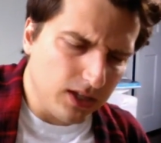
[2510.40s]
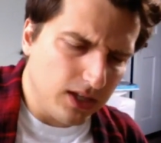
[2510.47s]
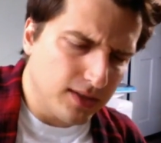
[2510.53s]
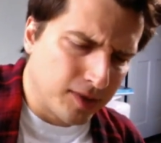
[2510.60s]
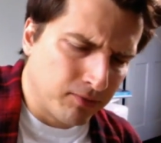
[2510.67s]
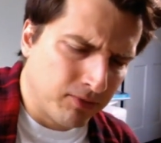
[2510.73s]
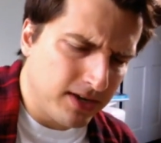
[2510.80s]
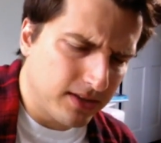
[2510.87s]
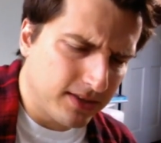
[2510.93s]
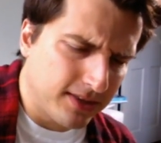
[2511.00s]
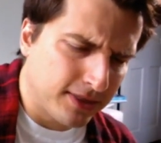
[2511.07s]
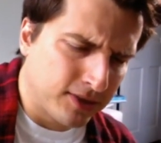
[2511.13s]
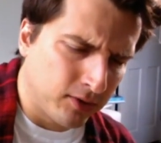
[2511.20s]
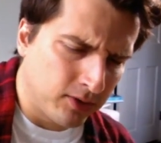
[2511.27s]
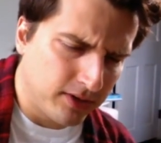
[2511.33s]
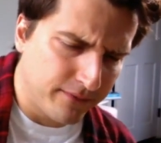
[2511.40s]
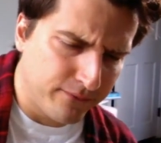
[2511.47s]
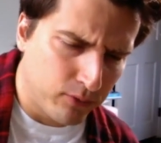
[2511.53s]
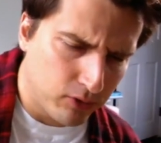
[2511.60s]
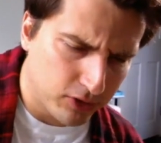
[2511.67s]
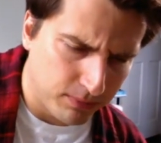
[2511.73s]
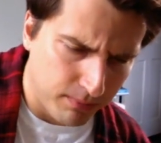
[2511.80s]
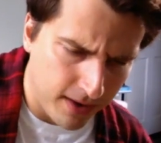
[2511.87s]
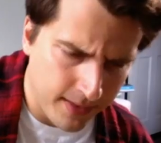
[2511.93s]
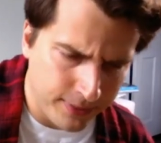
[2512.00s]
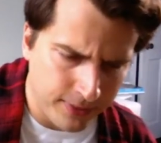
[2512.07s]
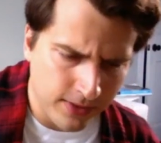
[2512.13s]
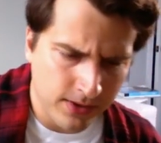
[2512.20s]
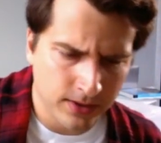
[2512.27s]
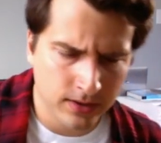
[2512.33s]
three, the third to fourth month
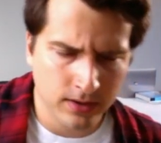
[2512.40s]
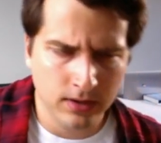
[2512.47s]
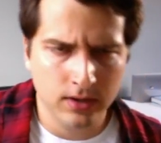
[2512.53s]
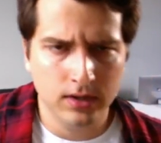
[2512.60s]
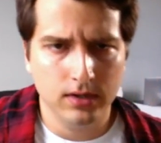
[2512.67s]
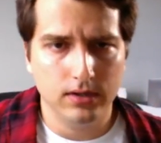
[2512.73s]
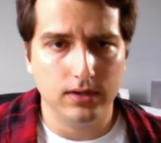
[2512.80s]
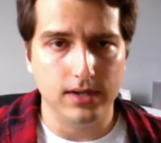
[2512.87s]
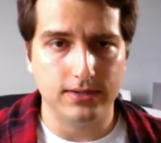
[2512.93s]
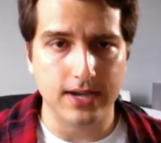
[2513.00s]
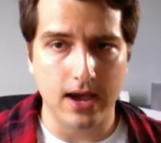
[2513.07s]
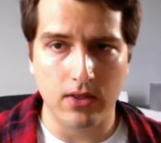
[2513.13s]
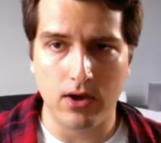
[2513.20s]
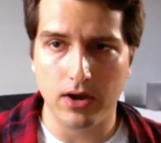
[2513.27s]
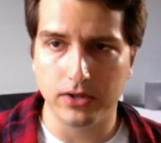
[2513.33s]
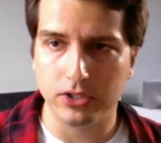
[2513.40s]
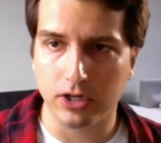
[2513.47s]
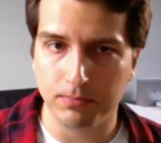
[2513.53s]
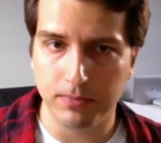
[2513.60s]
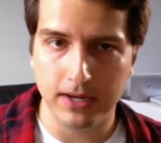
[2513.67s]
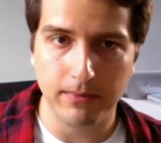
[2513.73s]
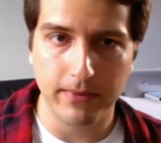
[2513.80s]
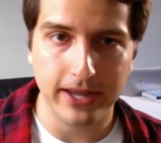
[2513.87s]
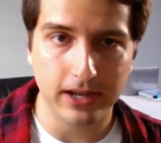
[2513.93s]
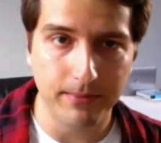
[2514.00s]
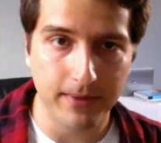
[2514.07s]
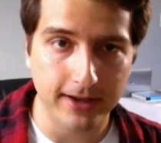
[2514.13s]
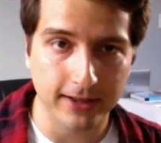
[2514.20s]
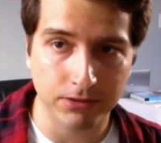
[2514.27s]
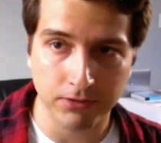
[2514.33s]
is how long it took me to make
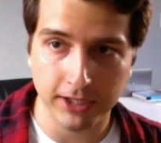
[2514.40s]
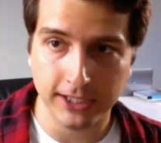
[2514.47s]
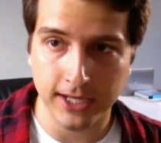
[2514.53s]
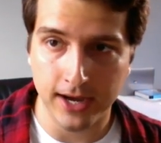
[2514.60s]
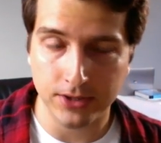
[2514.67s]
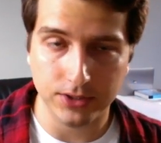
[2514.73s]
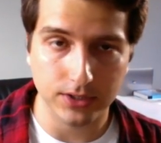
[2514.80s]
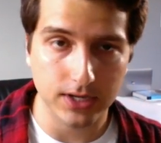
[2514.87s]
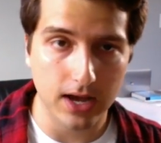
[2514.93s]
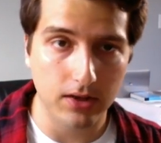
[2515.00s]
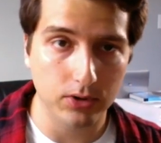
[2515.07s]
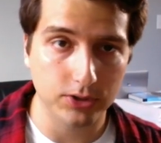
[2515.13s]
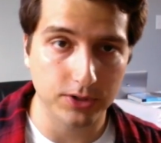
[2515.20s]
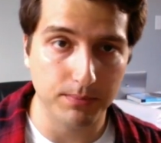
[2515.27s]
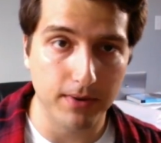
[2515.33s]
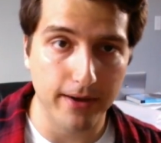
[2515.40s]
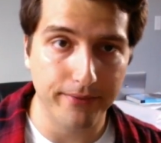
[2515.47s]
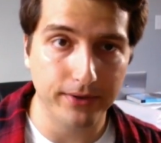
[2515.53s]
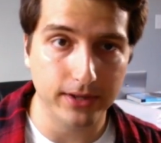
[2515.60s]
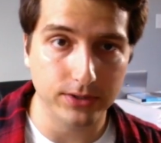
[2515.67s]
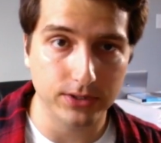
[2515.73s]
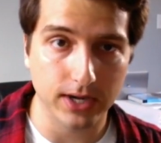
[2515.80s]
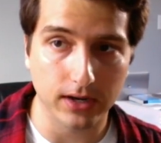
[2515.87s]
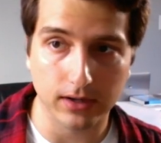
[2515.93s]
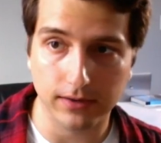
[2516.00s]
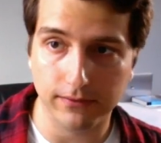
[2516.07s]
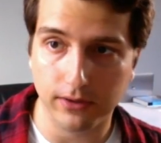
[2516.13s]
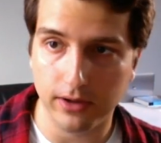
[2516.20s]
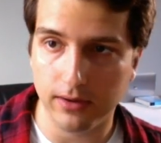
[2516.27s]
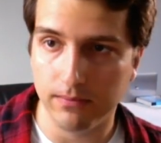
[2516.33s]
about three thousand dollars a month consecutively.